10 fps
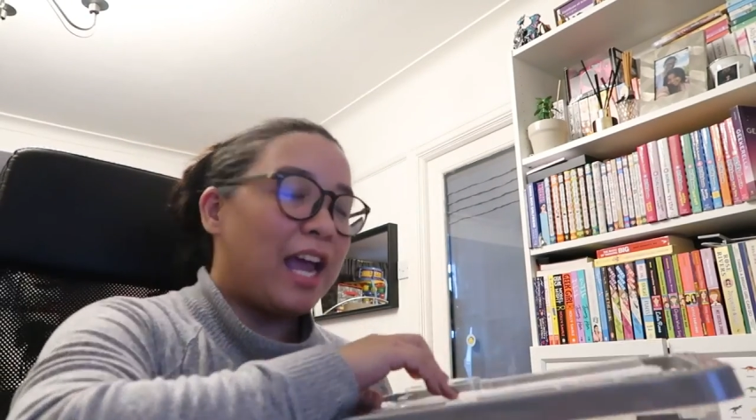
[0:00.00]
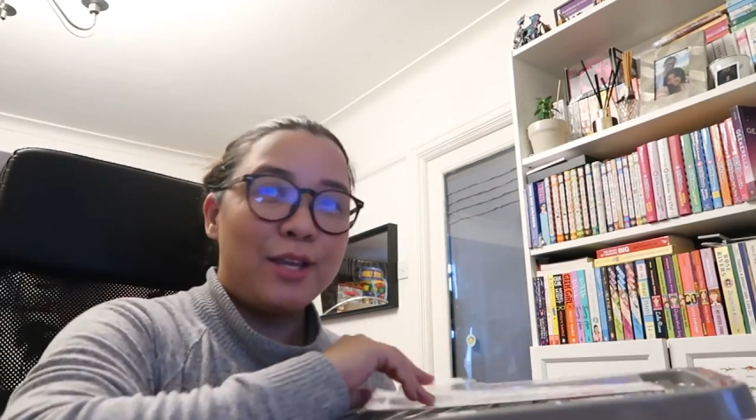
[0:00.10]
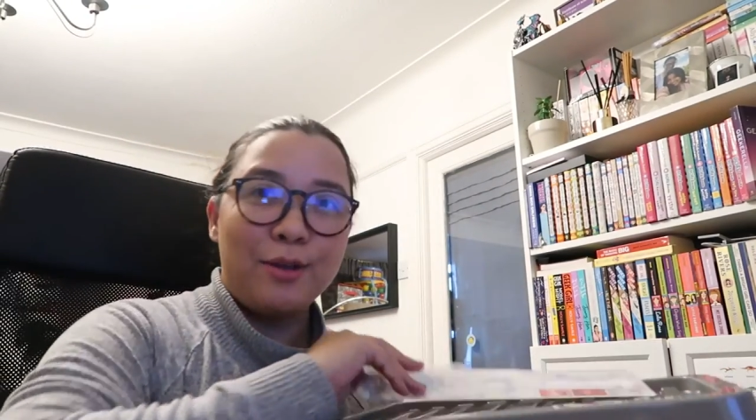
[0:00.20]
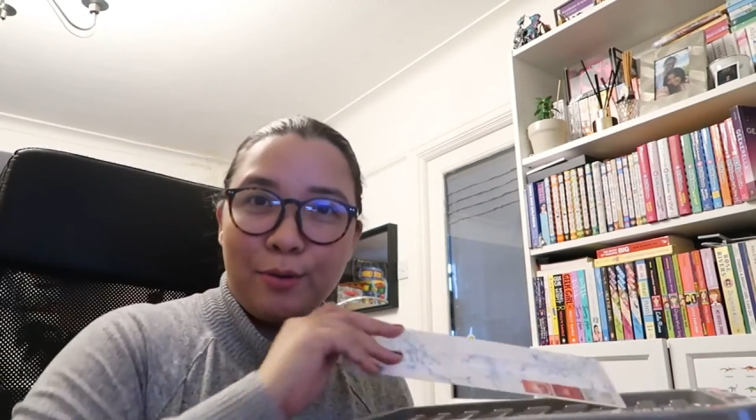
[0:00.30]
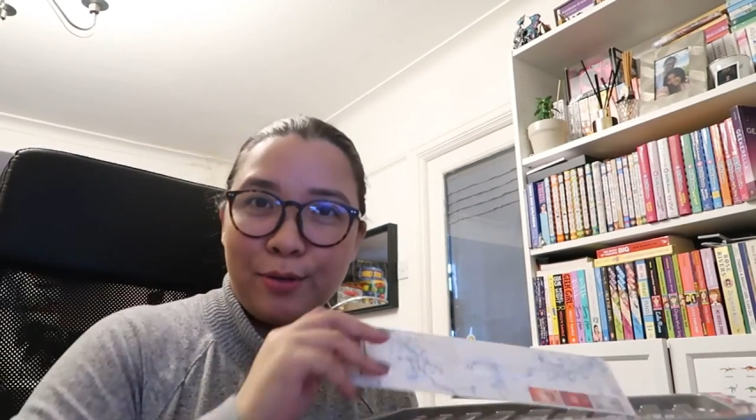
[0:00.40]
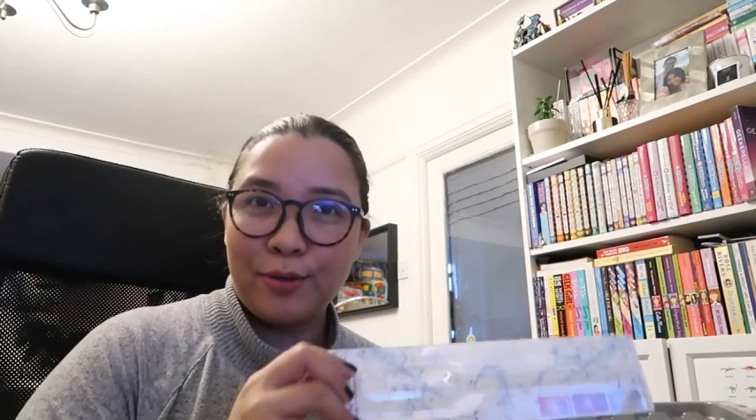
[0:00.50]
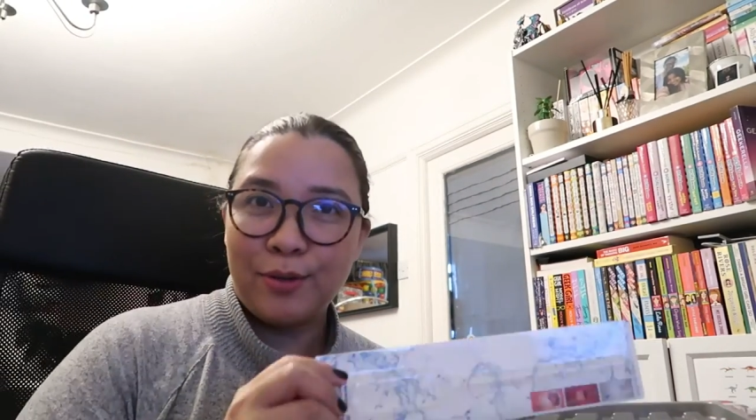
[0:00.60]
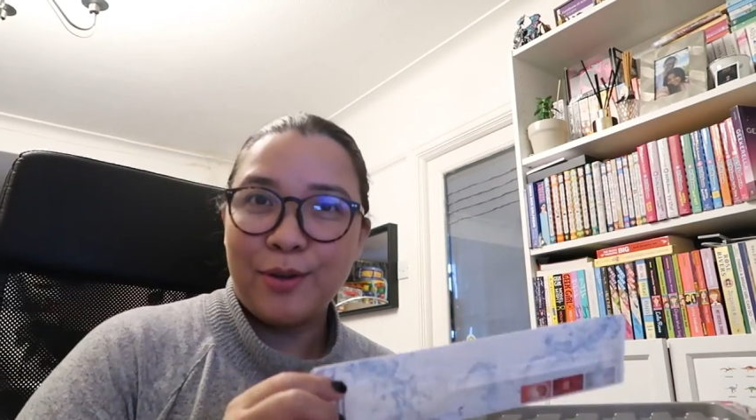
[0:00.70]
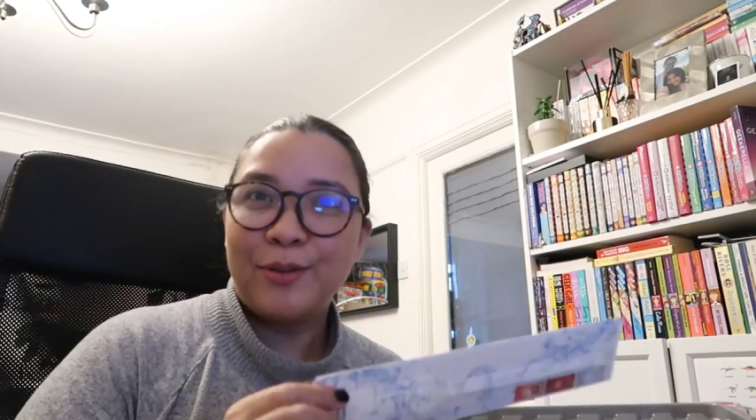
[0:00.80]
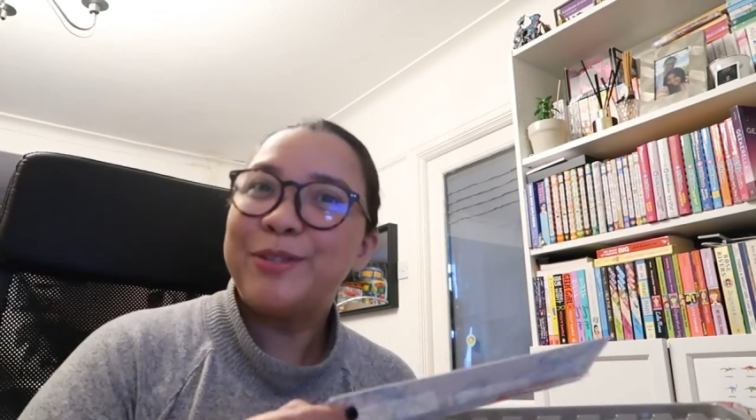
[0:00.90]
I
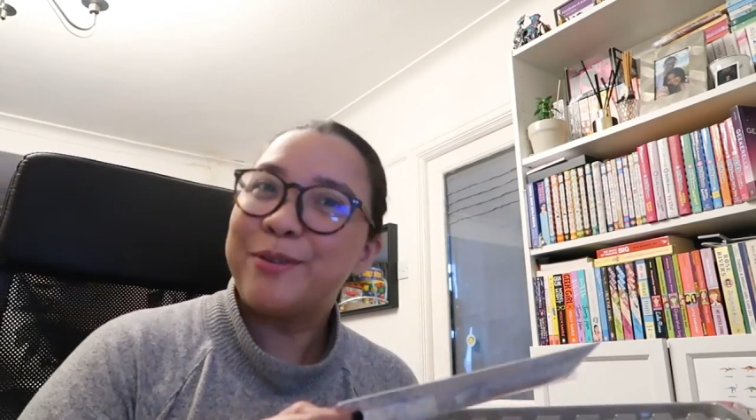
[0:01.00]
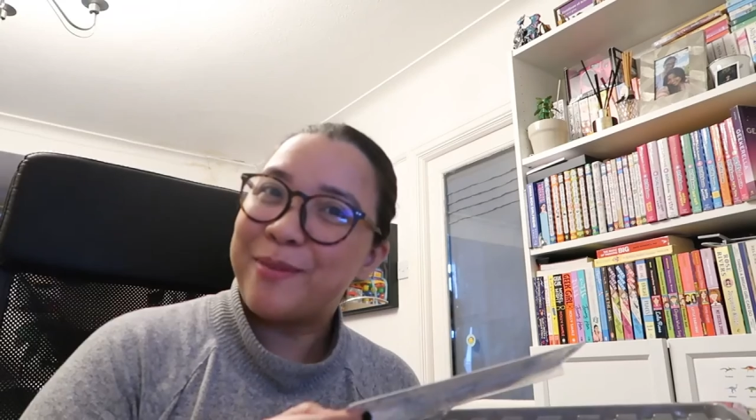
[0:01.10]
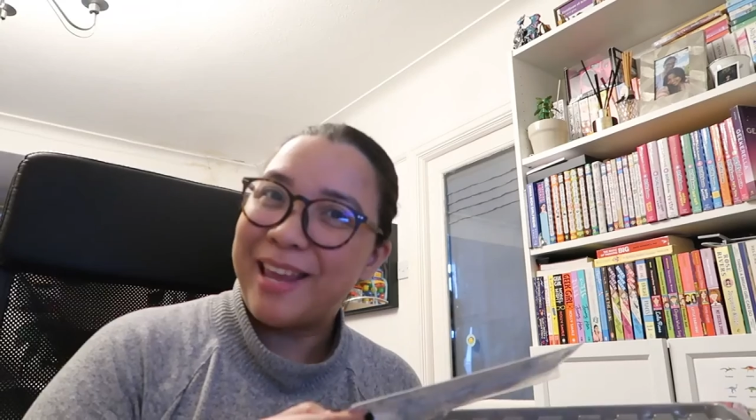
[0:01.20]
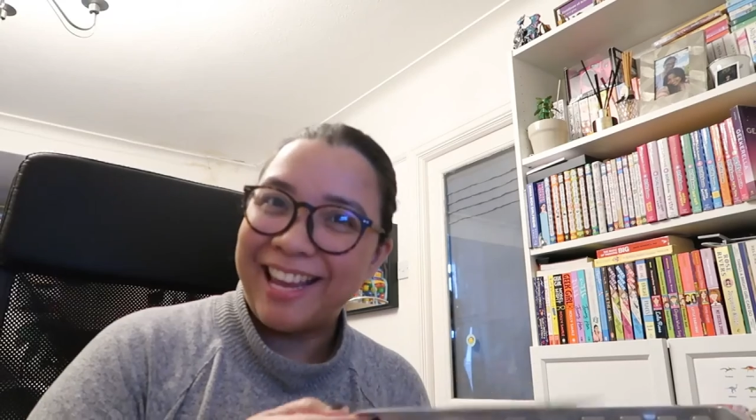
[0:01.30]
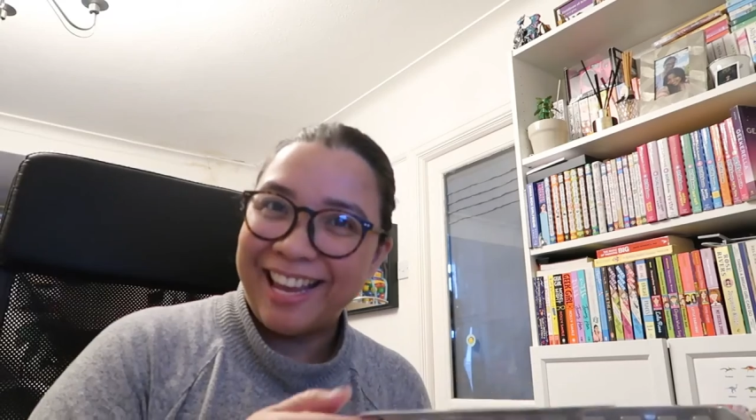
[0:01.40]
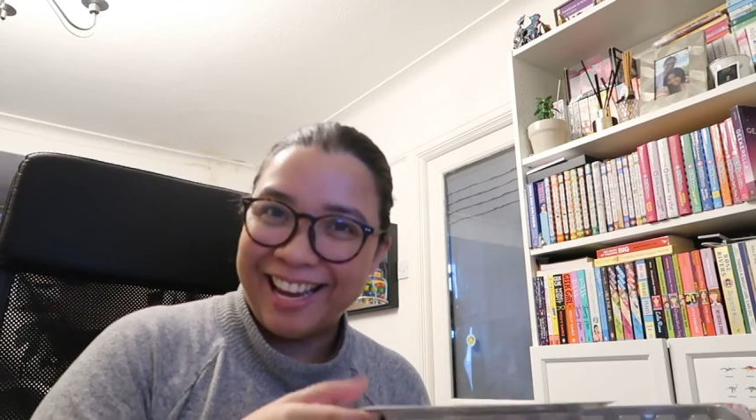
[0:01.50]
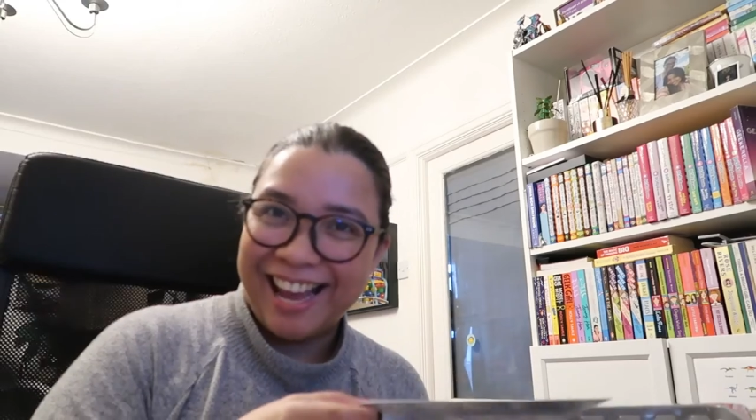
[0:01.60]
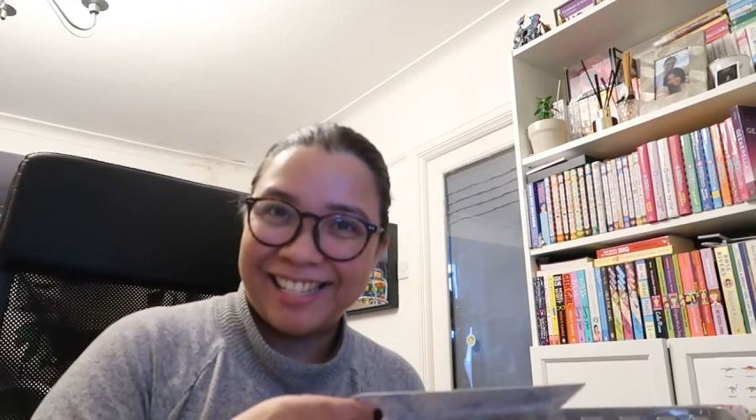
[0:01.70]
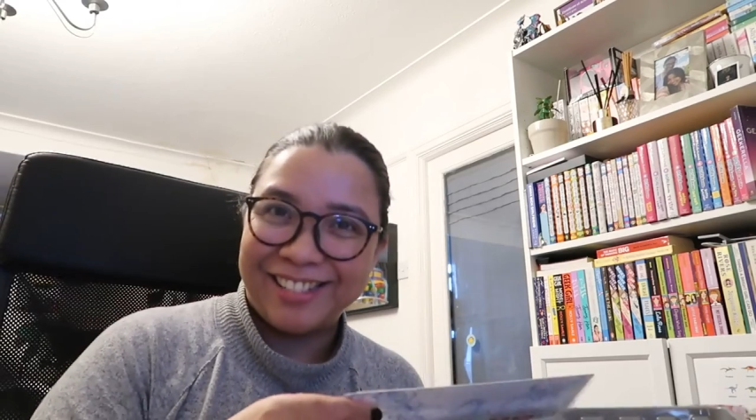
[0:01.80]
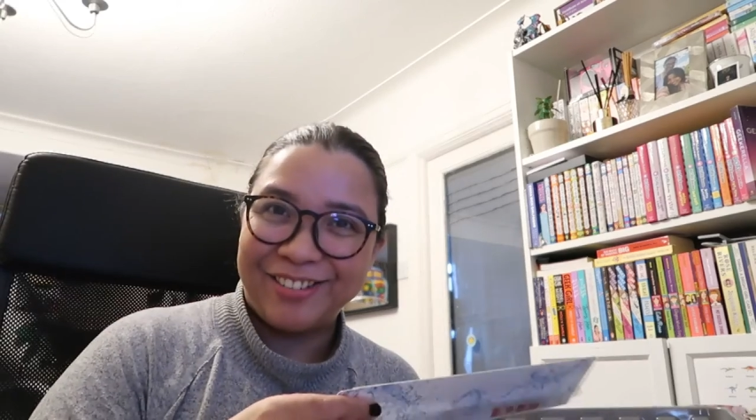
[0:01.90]
use to make a
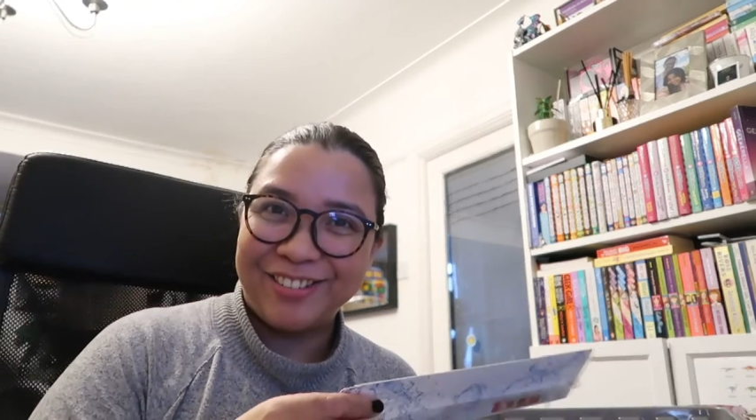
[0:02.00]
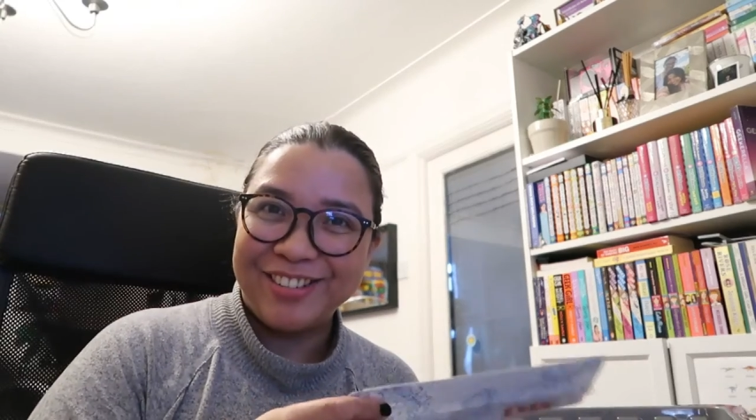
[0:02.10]
candle.